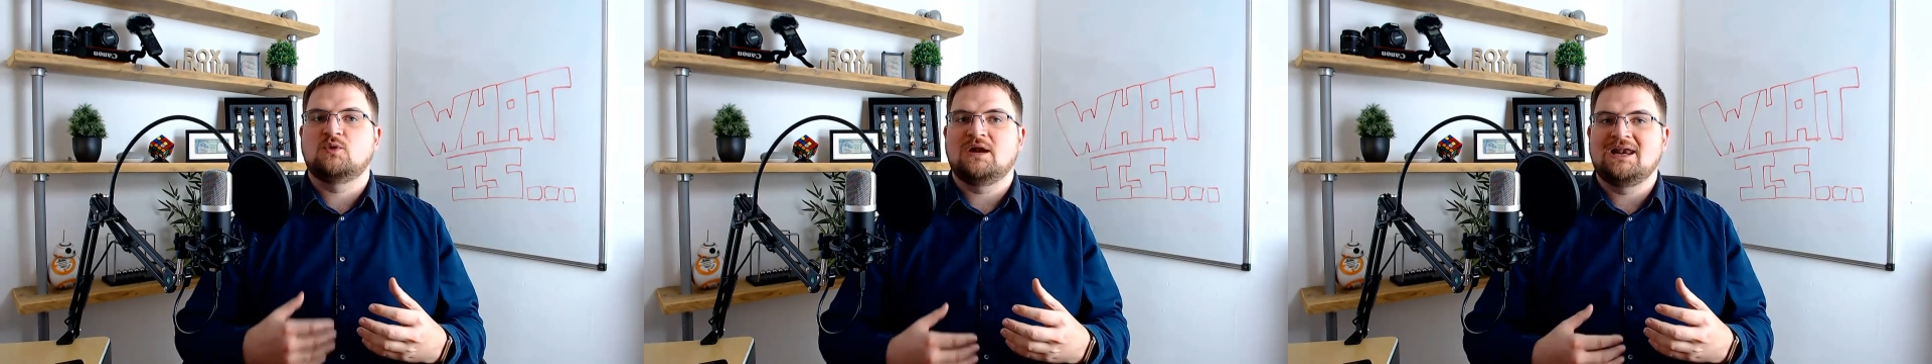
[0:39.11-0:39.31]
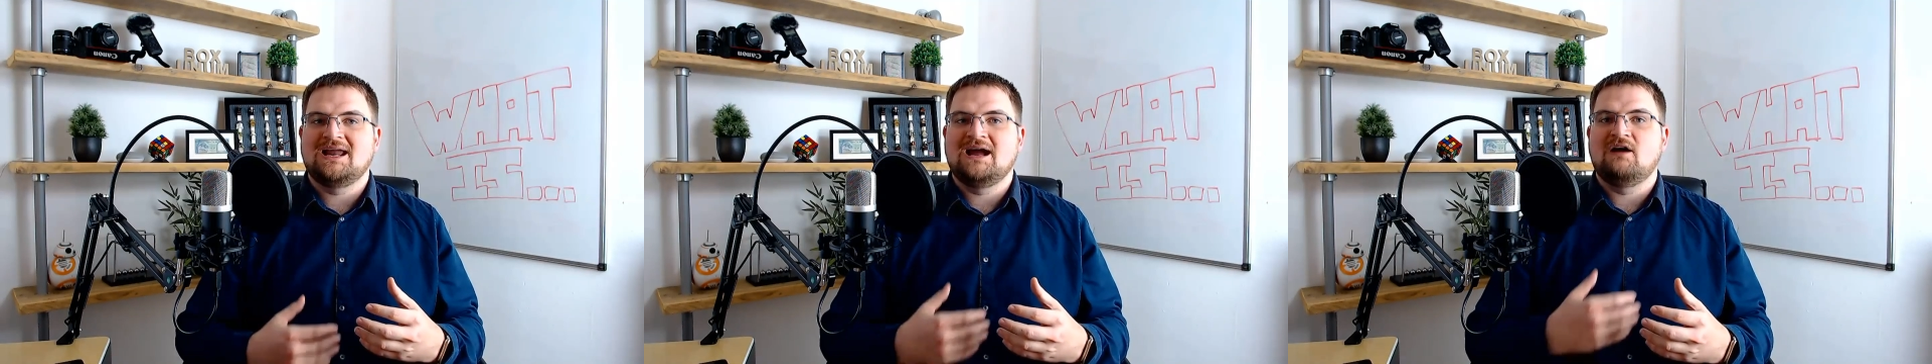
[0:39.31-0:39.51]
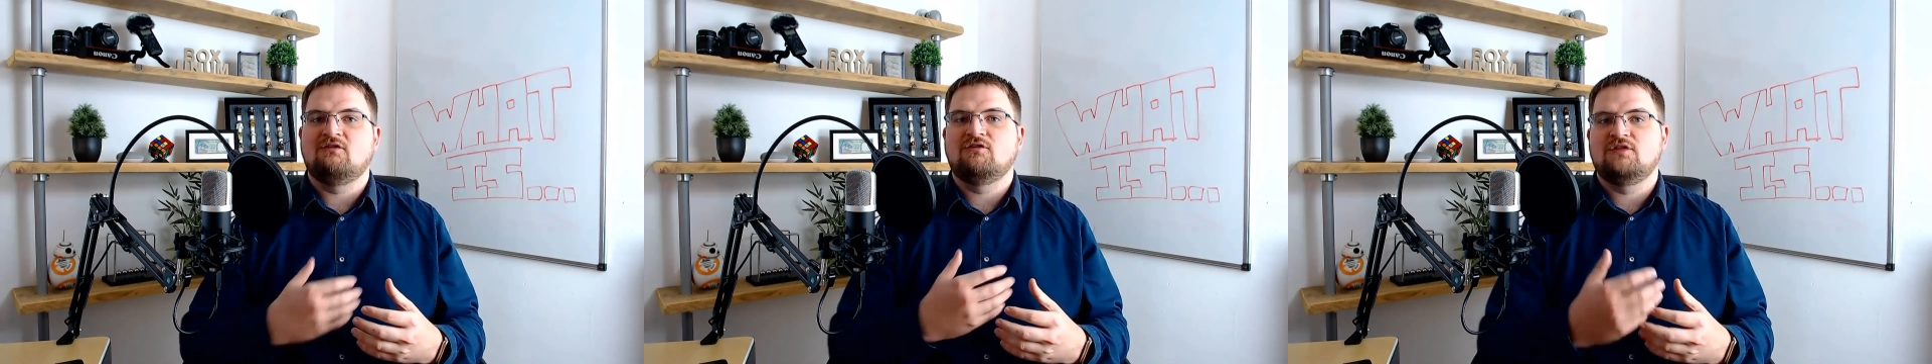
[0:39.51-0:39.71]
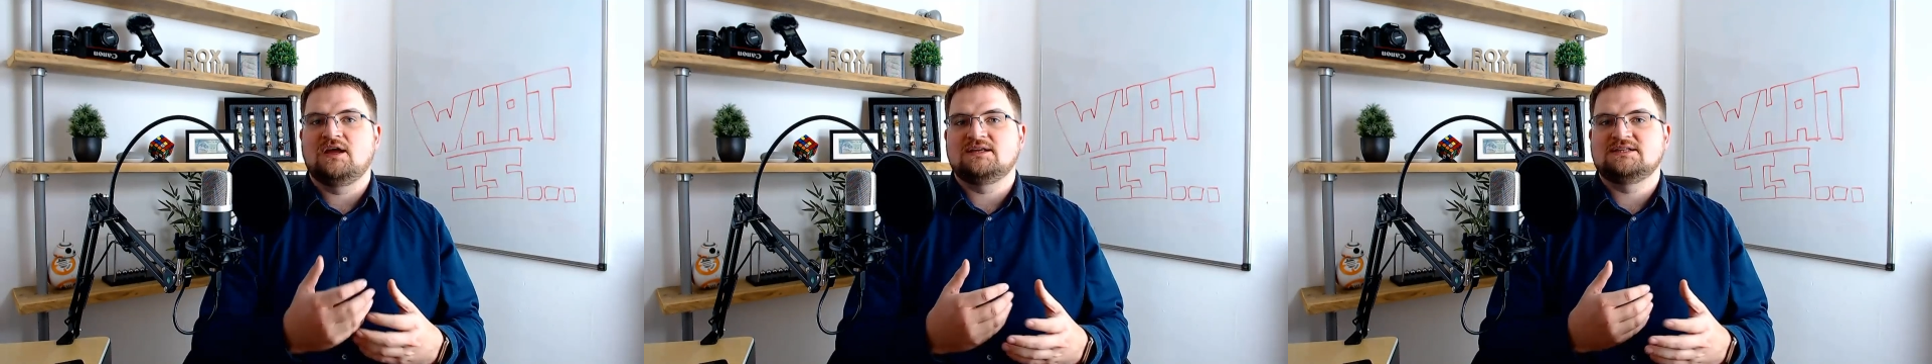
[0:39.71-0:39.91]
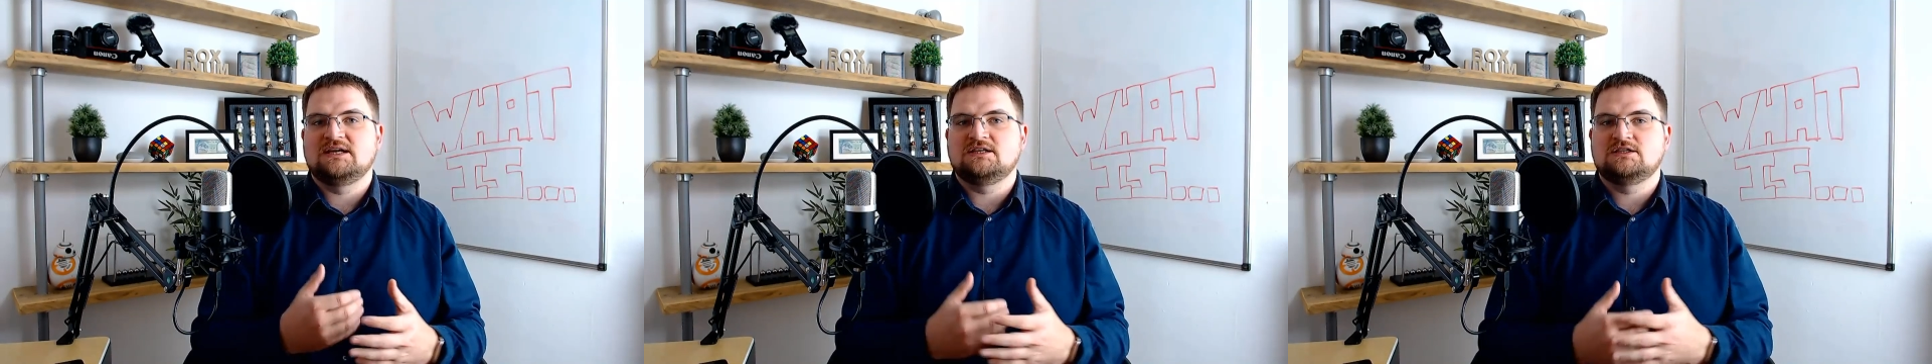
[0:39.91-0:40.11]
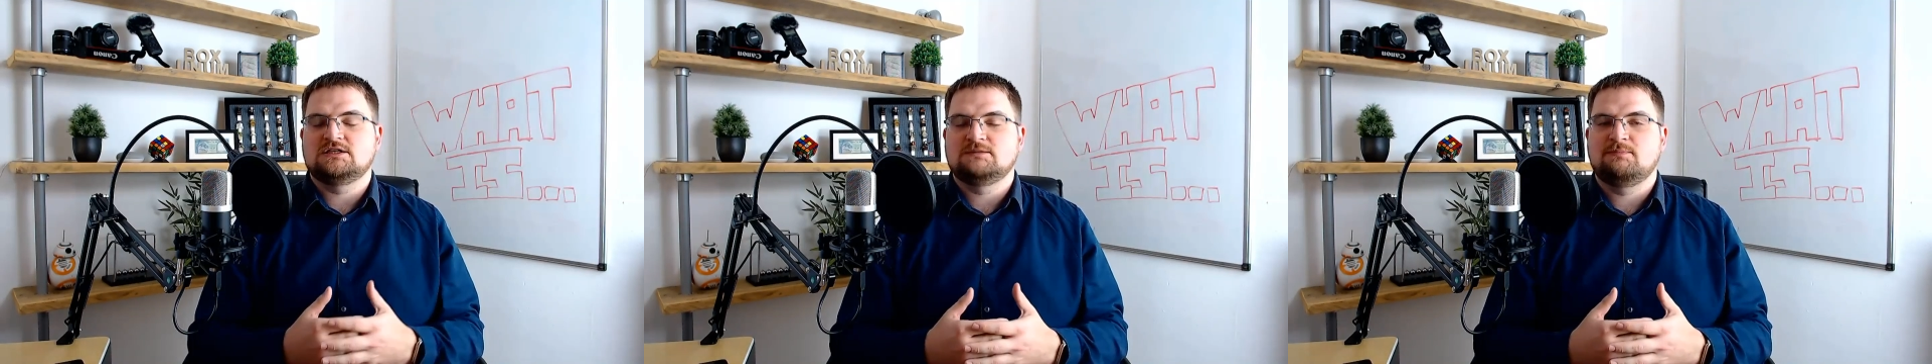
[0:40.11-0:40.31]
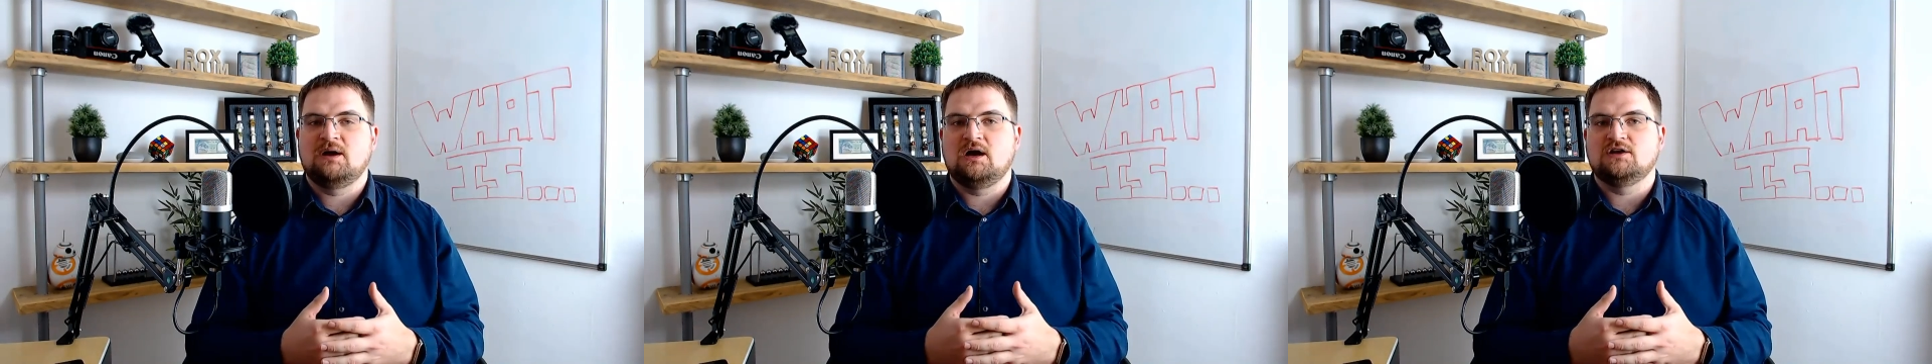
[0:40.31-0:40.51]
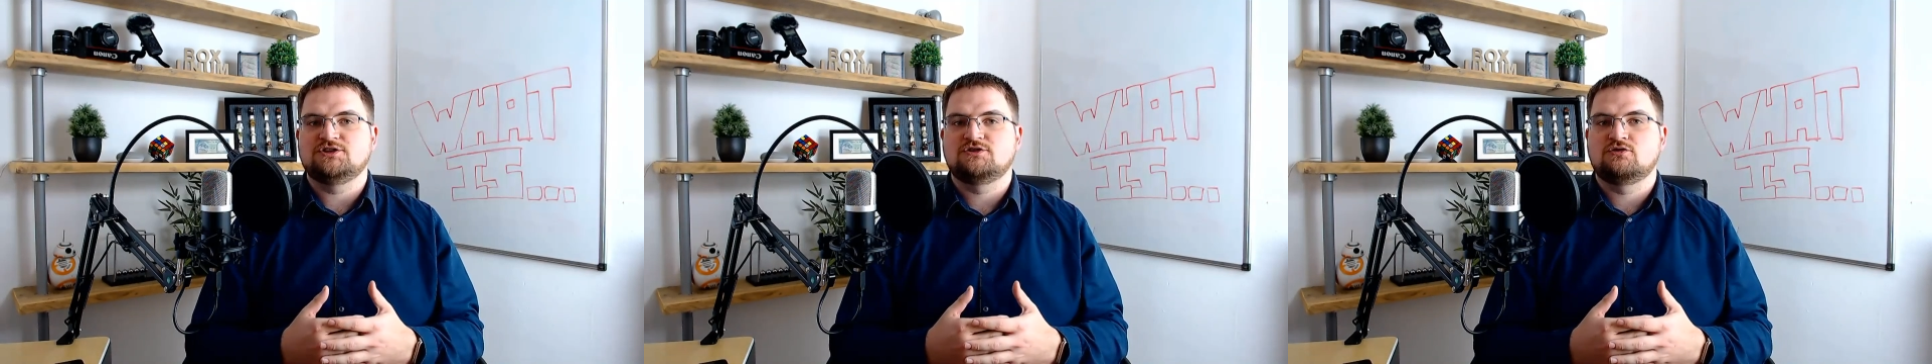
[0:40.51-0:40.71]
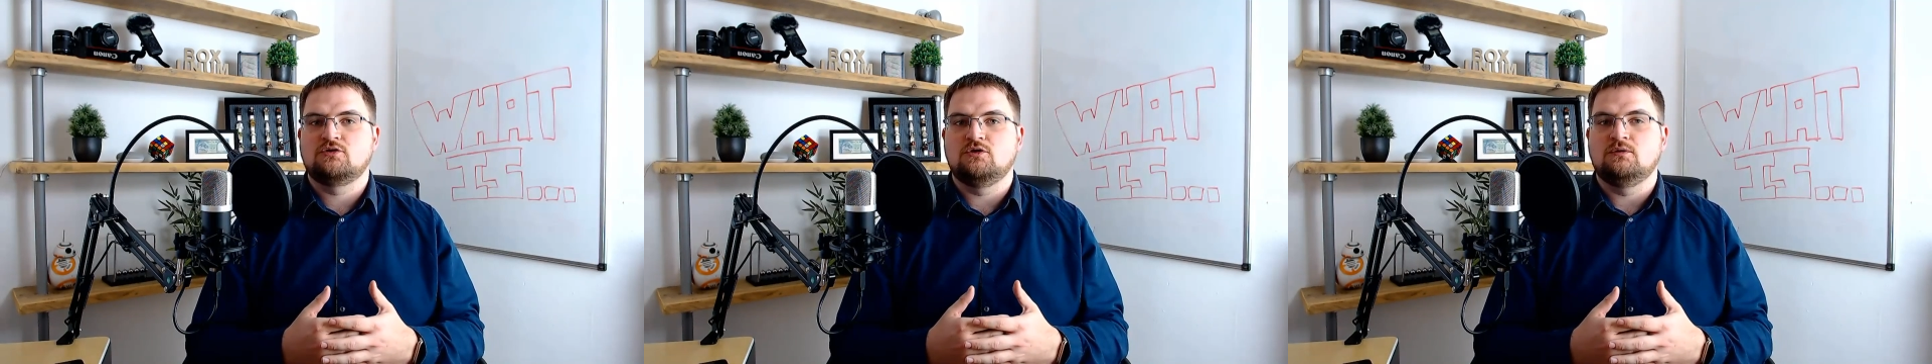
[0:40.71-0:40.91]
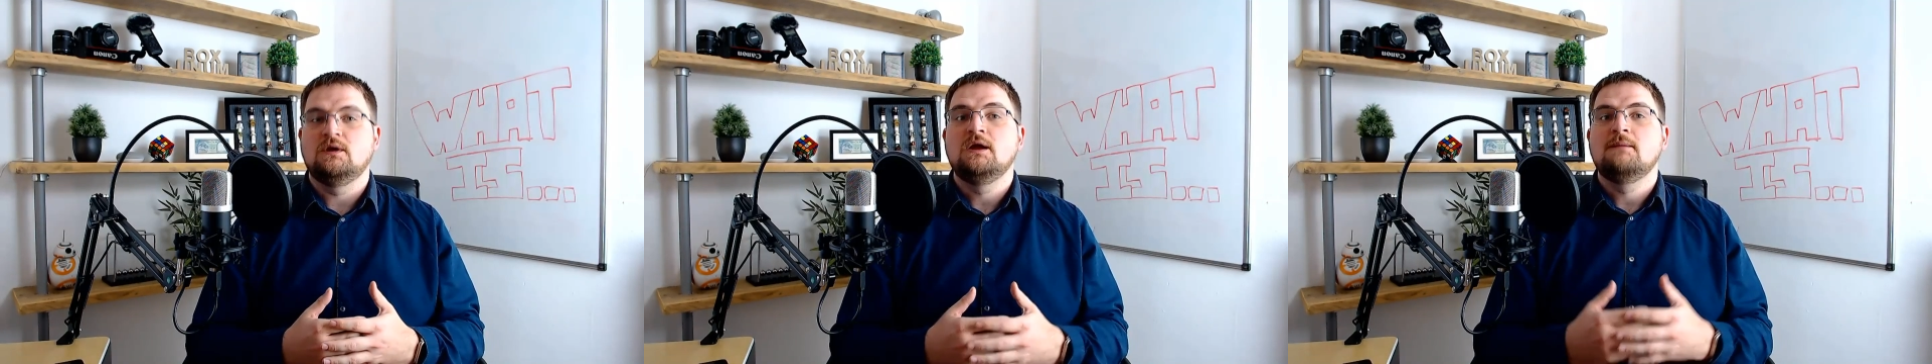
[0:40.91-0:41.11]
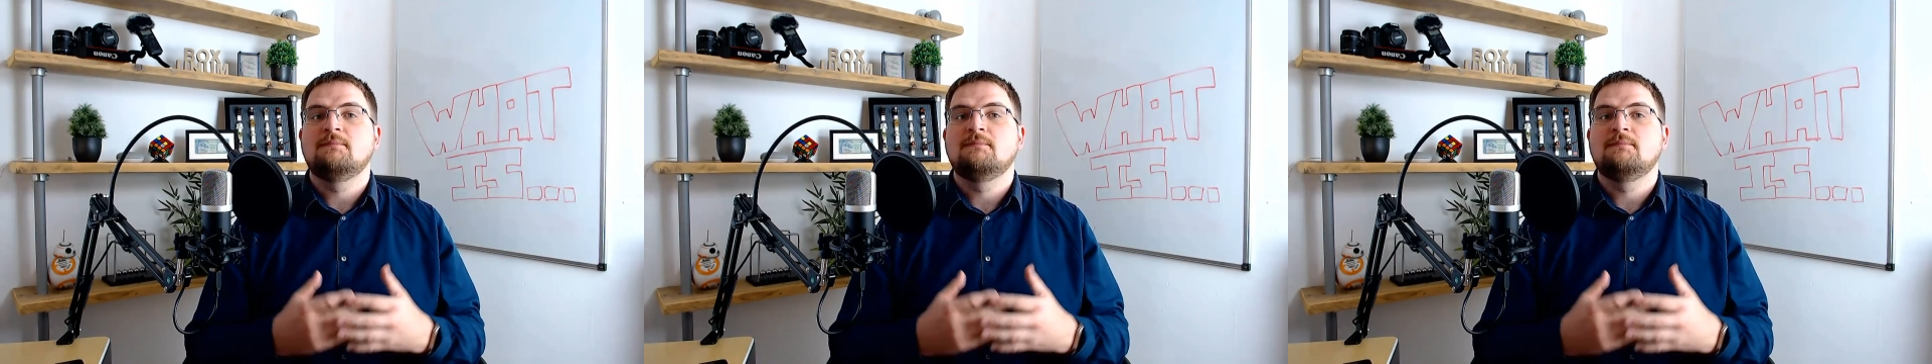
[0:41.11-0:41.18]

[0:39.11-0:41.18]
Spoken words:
allow for that data to pass through.